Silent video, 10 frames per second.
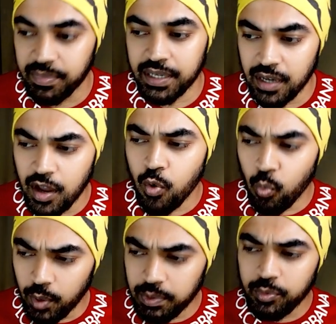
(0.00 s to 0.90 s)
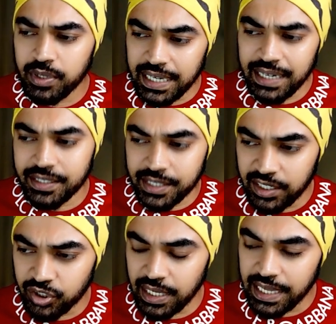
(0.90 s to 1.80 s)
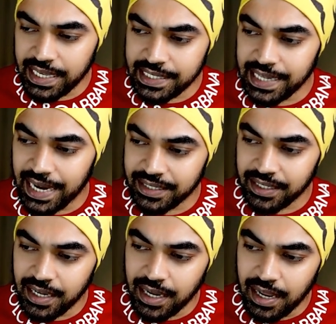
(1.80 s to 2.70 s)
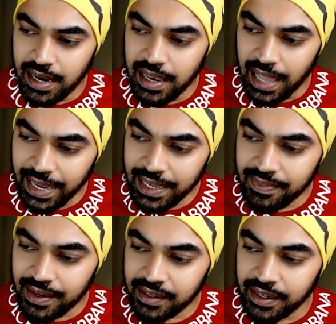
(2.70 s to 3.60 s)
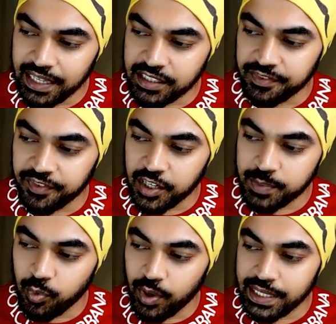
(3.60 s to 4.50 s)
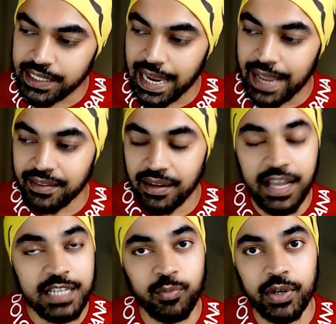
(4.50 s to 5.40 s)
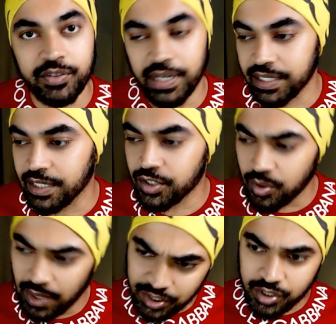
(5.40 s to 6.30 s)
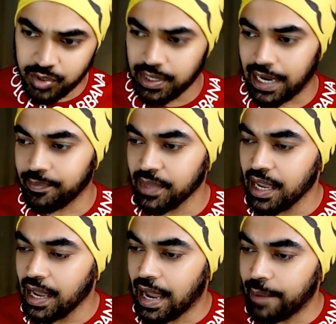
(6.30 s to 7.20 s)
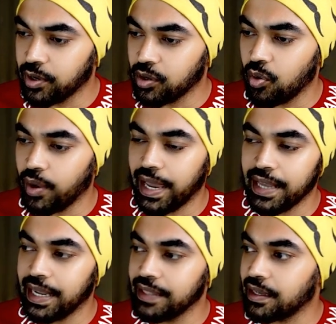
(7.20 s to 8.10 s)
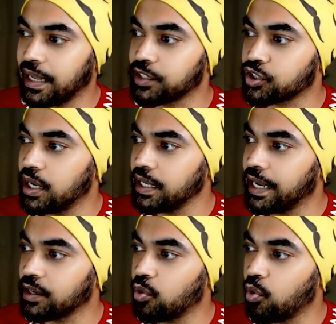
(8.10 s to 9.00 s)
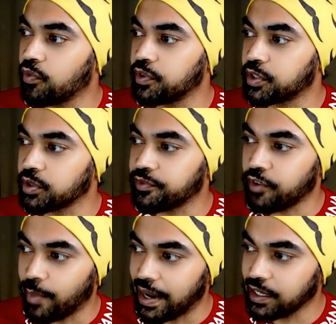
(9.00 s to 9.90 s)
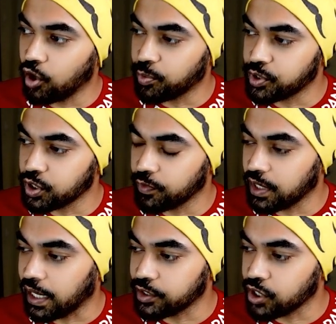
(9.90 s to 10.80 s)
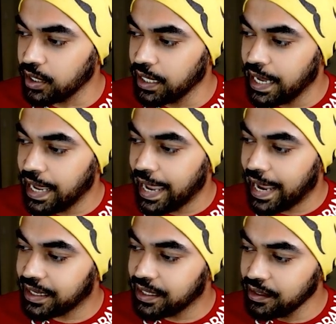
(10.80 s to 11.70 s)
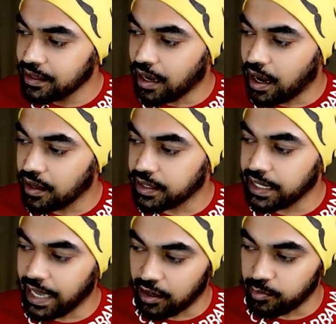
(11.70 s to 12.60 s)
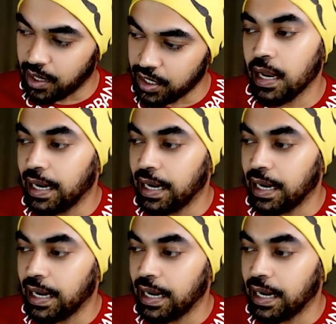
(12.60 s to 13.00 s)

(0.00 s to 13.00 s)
But what we would need essentially is that line that connects the first point and the last point right here. So let's just do that. I'm going to go ahead in the line chart and go over to the formatting options of the line chart. And here are the error bars.